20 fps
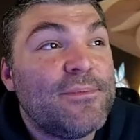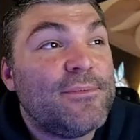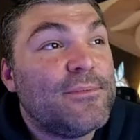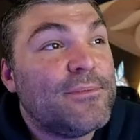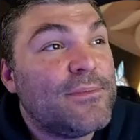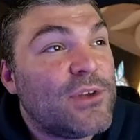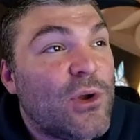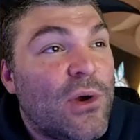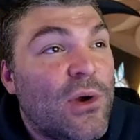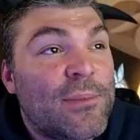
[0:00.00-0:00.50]

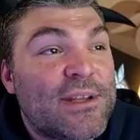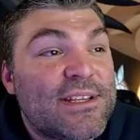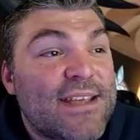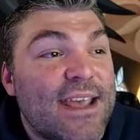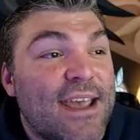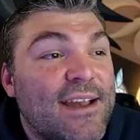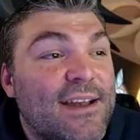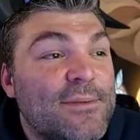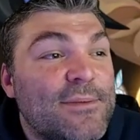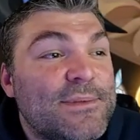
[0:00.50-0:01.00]
No M
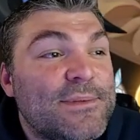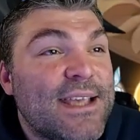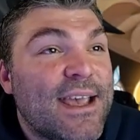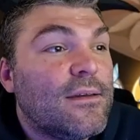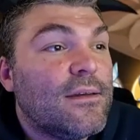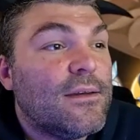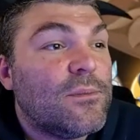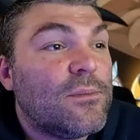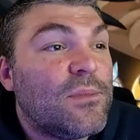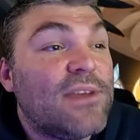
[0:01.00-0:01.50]
attack up
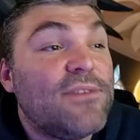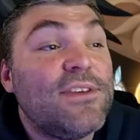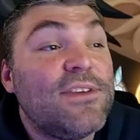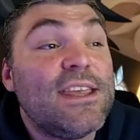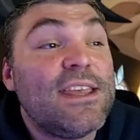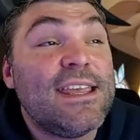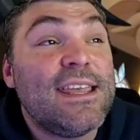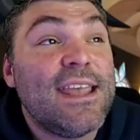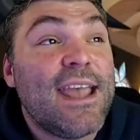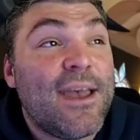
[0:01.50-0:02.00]
top.
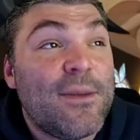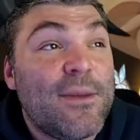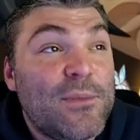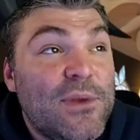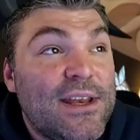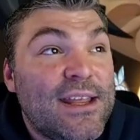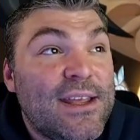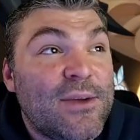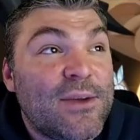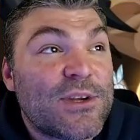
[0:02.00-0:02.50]
PvE
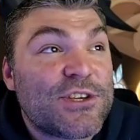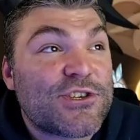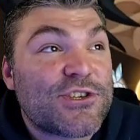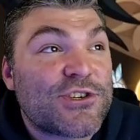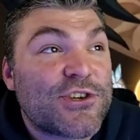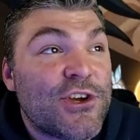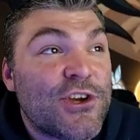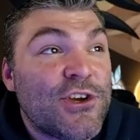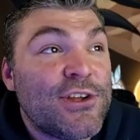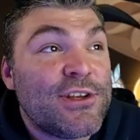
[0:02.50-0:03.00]
enmity, which is
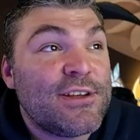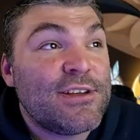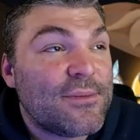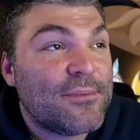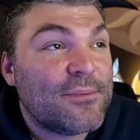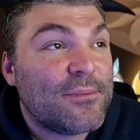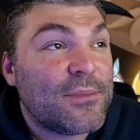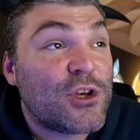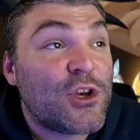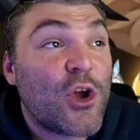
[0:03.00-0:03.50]
good,
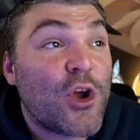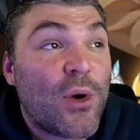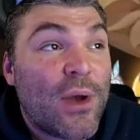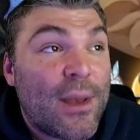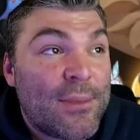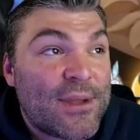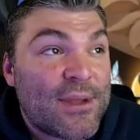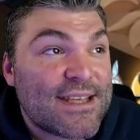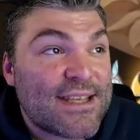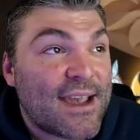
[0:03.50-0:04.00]
but no
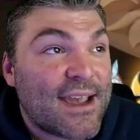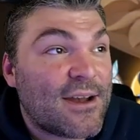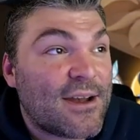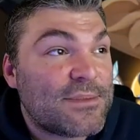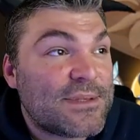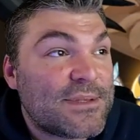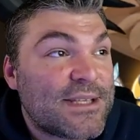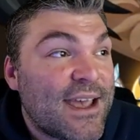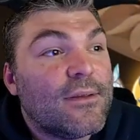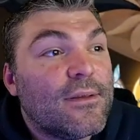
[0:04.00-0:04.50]
M attack up
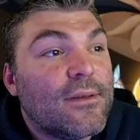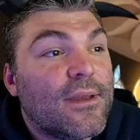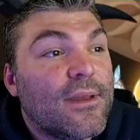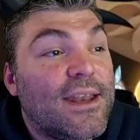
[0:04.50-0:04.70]
top.